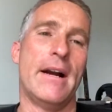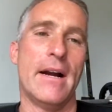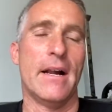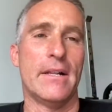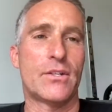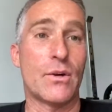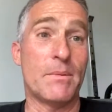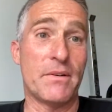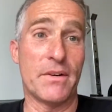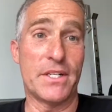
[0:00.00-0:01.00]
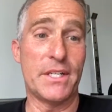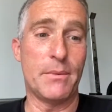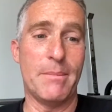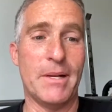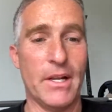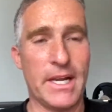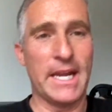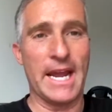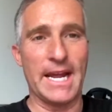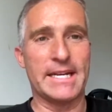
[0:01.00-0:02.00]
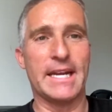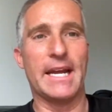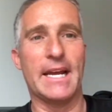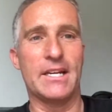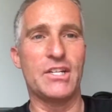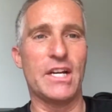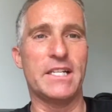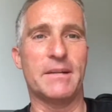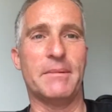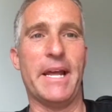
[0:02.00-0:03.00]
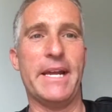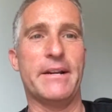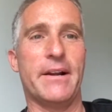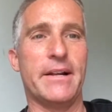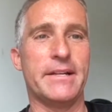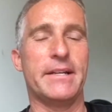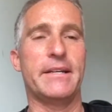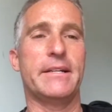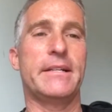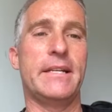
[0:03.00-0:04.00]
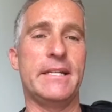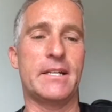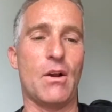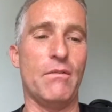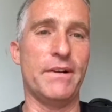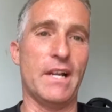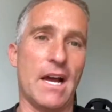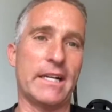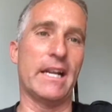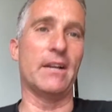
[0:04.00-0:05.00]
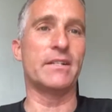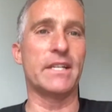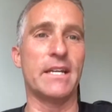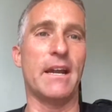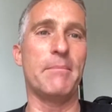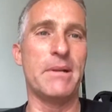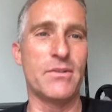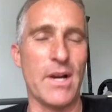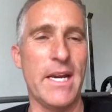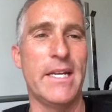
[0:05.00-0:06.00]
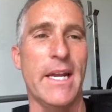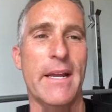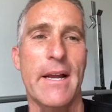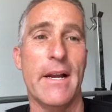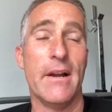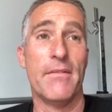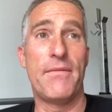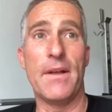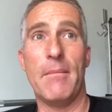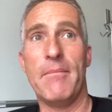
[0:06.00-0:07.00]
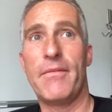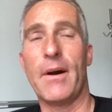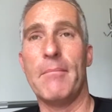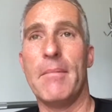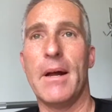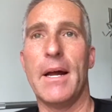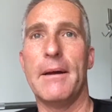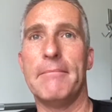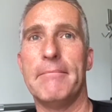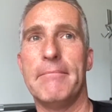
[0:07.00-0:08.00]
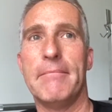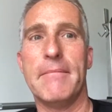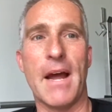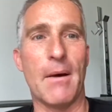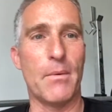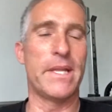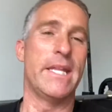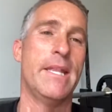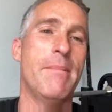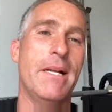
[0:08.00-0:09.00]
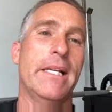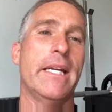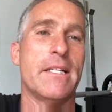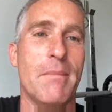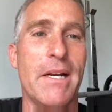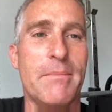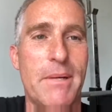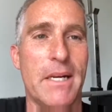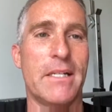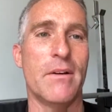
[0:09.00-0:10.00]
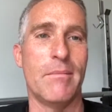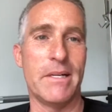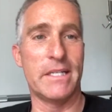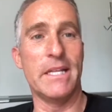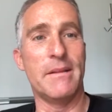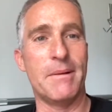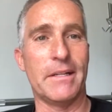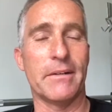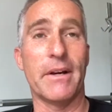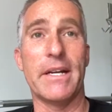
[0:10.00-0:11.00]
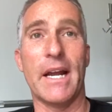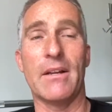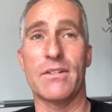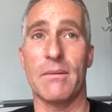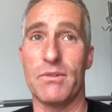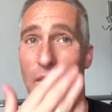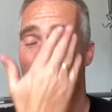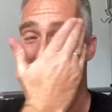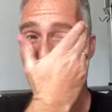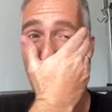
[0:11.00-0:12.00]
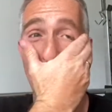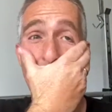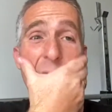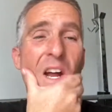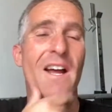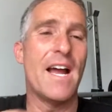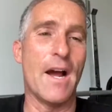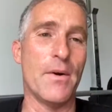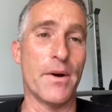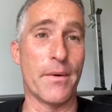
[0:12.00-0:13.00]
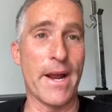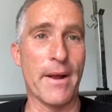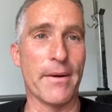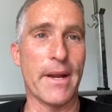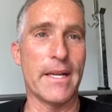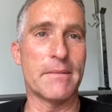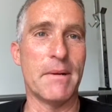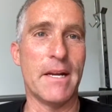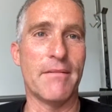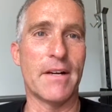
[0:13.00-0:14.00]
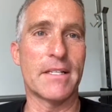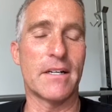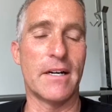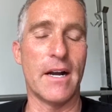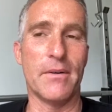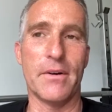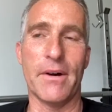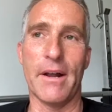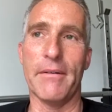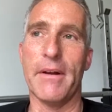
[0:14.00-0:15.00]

Scripture verses we've been looking at shed some light on these COVID lockdowns, and I've been trying to film from not within the building as much because nobody's in the building right now, so I'm trying to film out and around, as many of us are out and around,